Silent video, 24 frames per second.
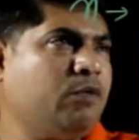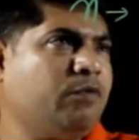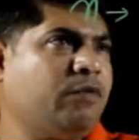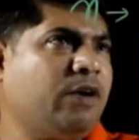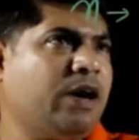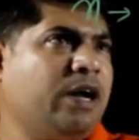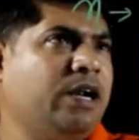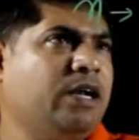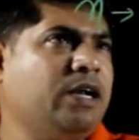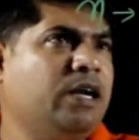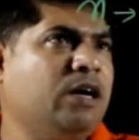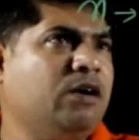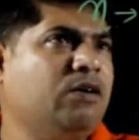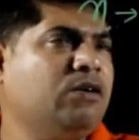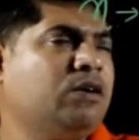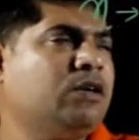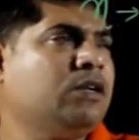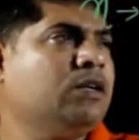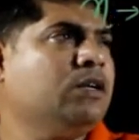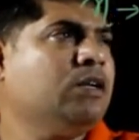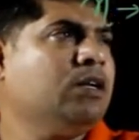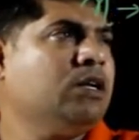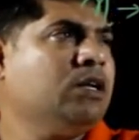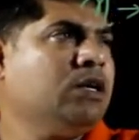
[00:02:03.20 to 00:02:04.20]
to find out
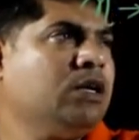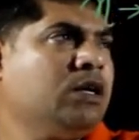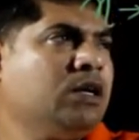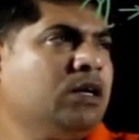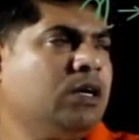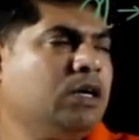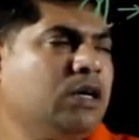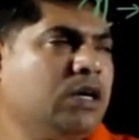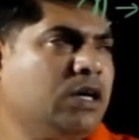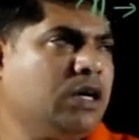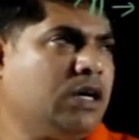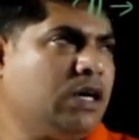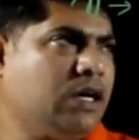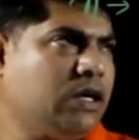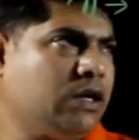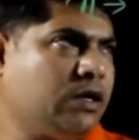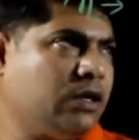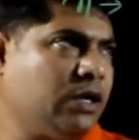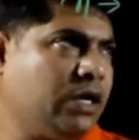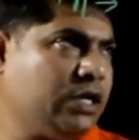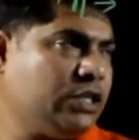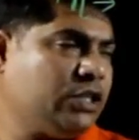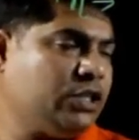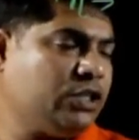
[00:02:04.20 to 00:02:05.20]

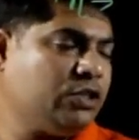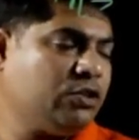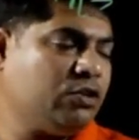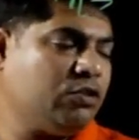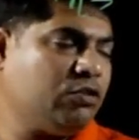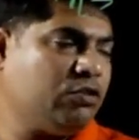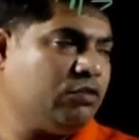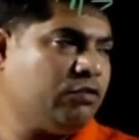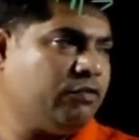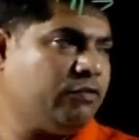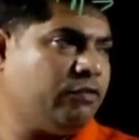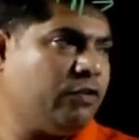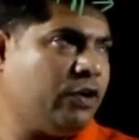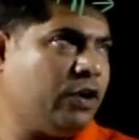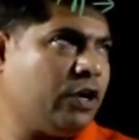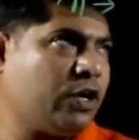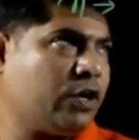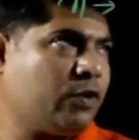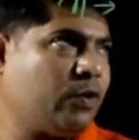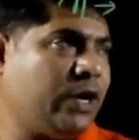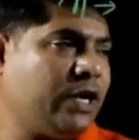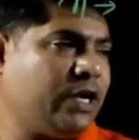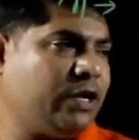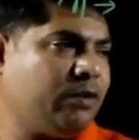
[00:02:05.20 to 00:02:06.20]
ratio for
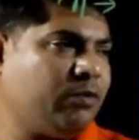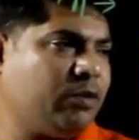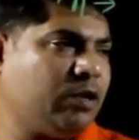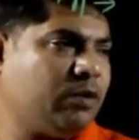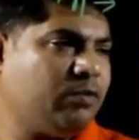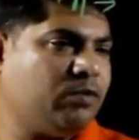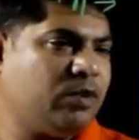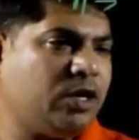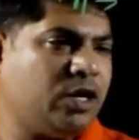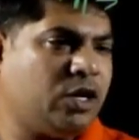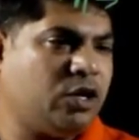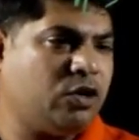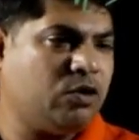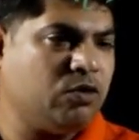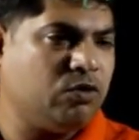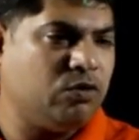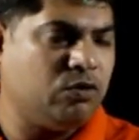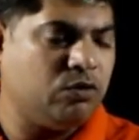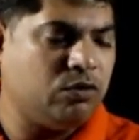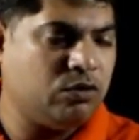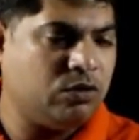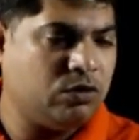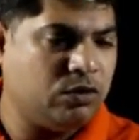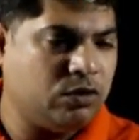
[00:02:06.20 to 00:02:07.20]
quantum number 2.